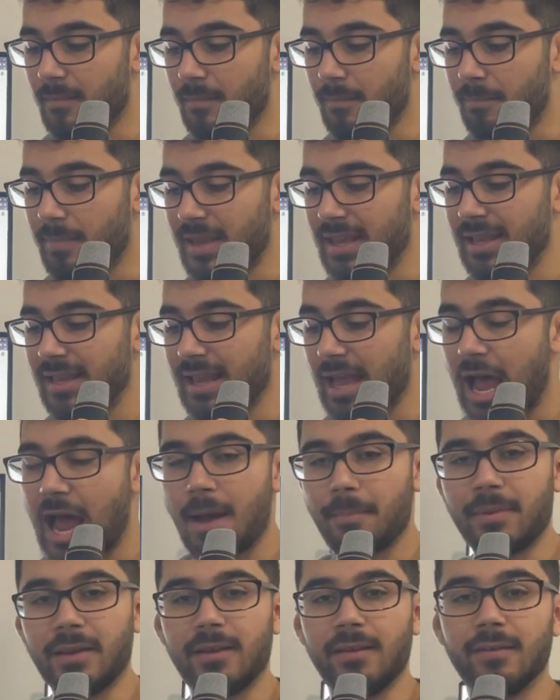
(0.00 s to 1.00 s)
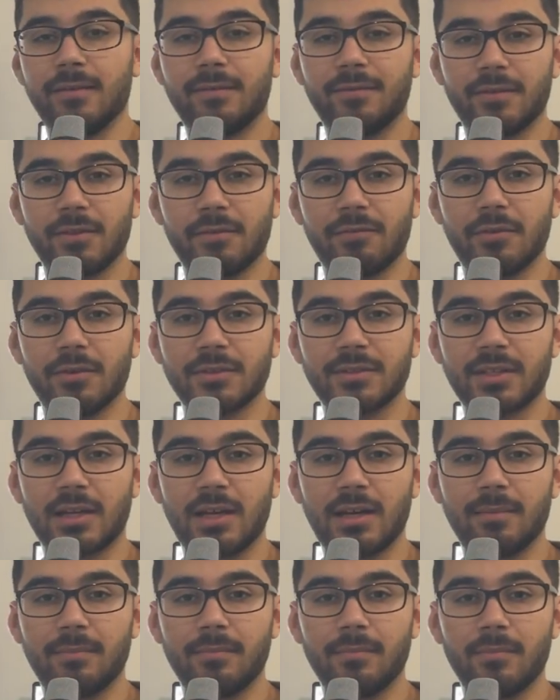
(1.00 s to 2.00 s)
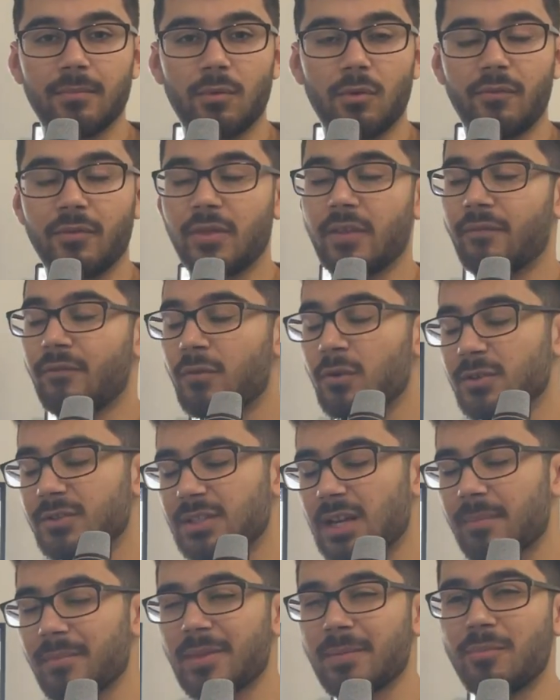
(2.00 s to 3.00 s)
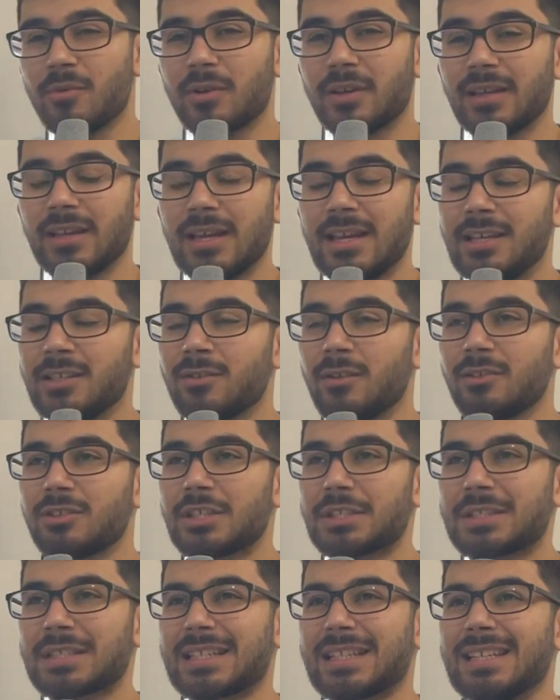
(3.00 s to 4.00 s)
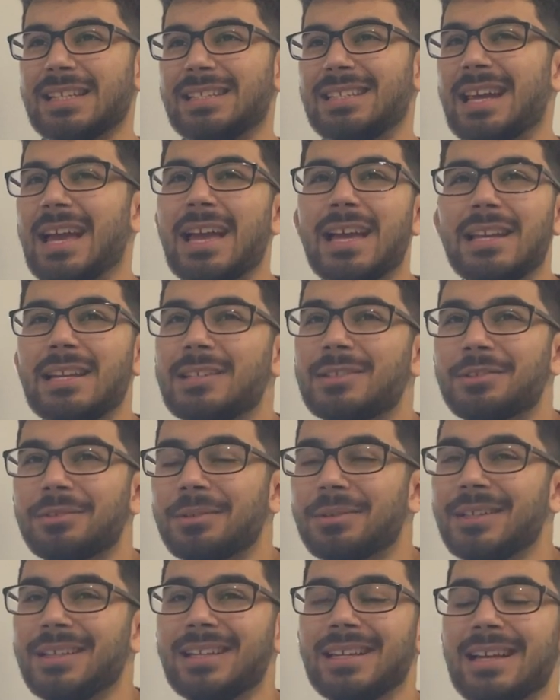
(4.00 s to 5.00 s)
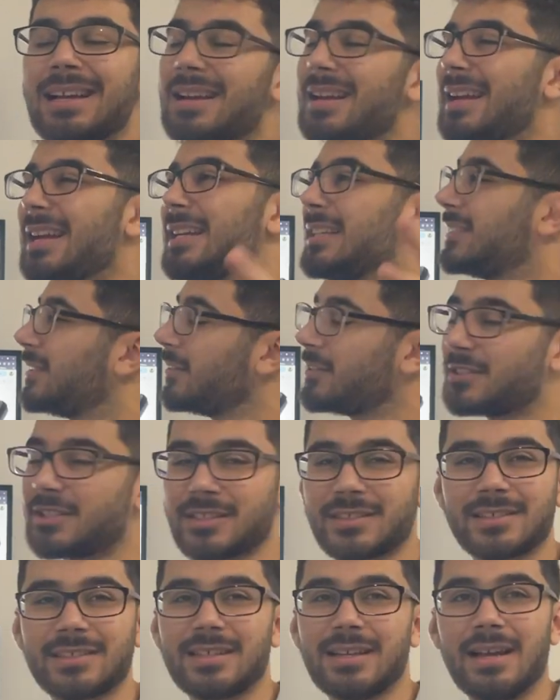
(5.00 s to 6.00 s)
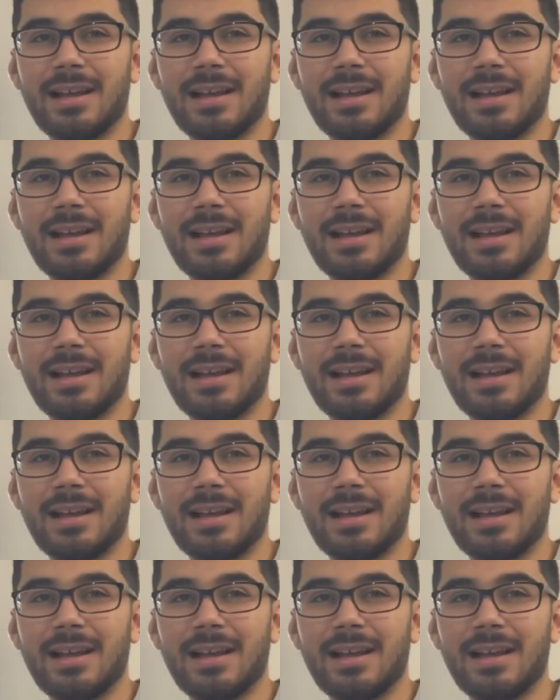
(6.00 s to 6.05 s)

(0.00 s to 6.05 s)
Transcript: being happy for the first time. Or for the first time in the book, he's not just content, or he's not just...